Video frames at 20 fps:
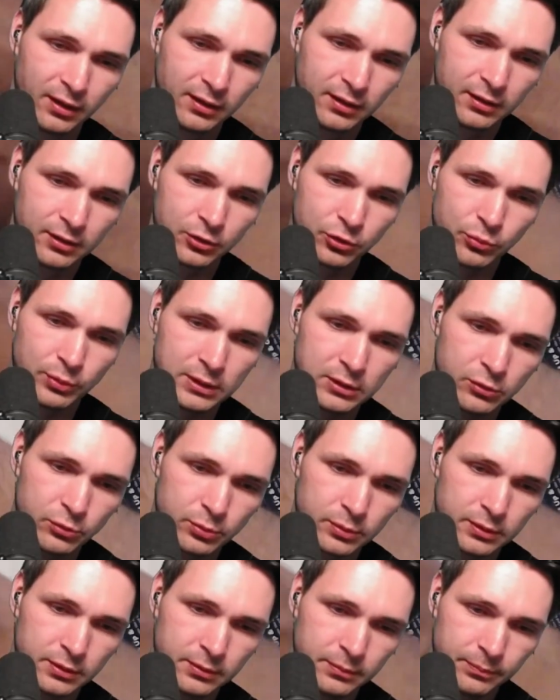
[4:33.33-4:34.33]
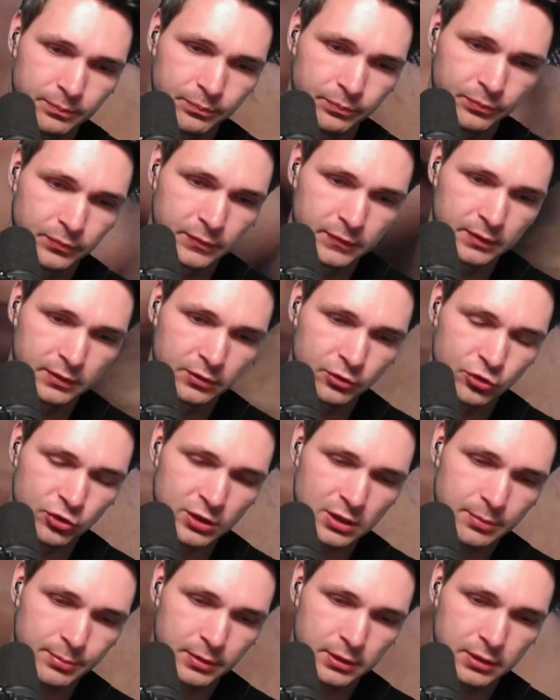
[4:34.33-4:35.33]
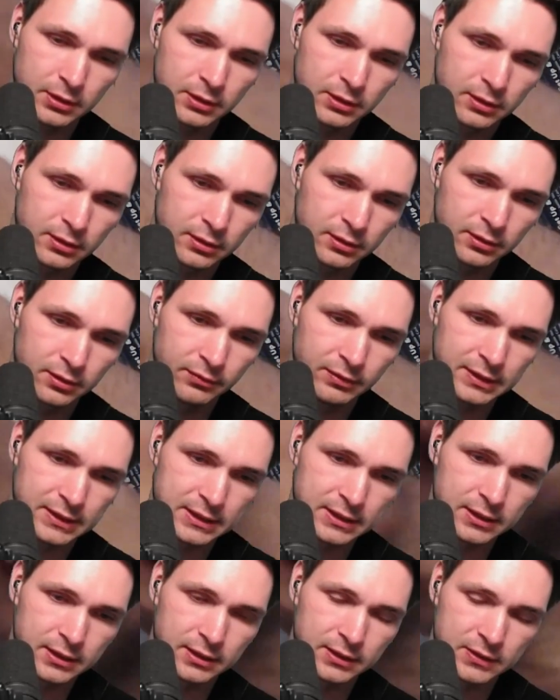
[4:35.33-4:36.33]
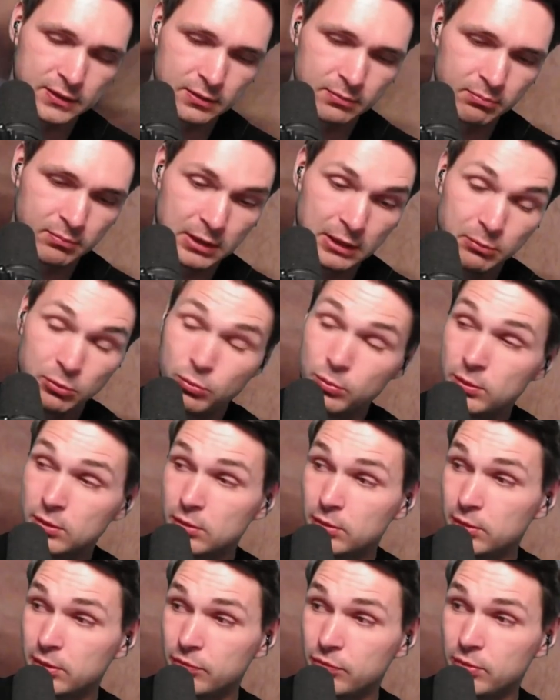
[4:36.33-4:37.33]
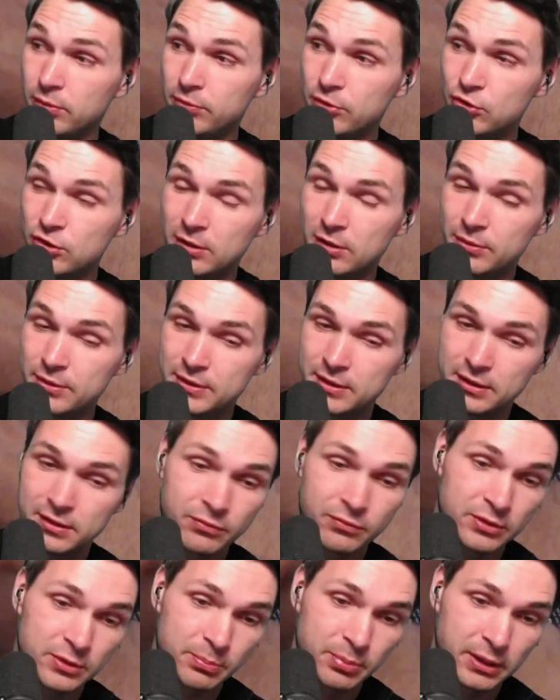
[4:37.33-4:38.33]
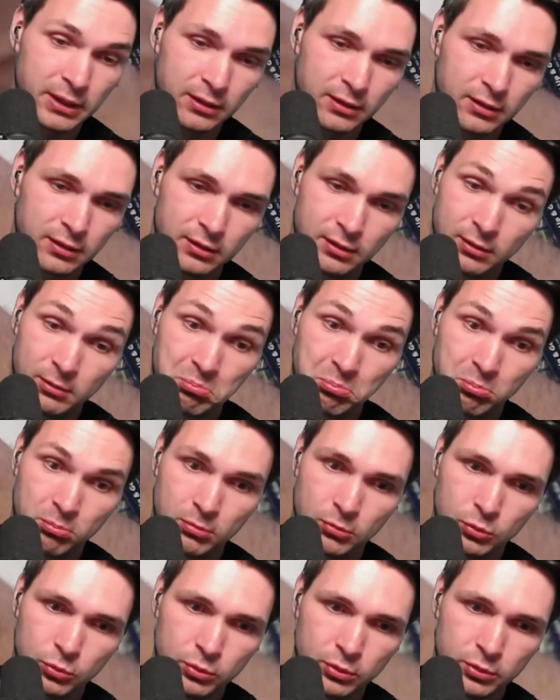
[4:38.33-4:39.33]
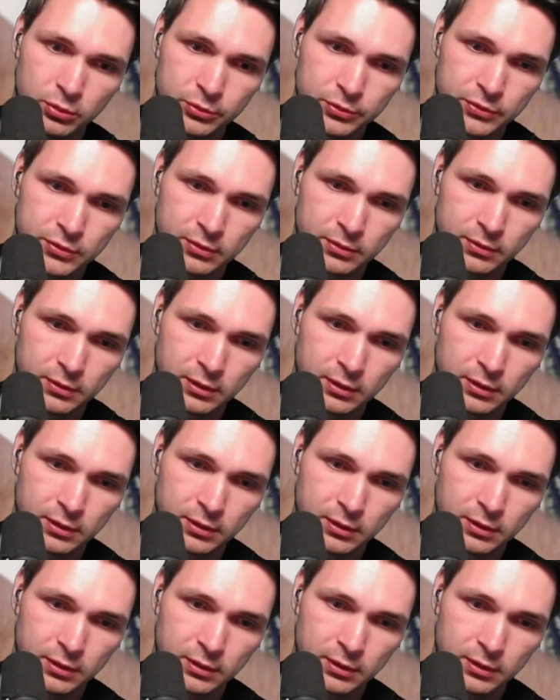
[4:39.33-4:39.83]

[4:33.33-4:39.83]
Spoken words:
Tranquil, Charmander. That's nice. Maybe we're going for the Charizard in this pack? Who knows?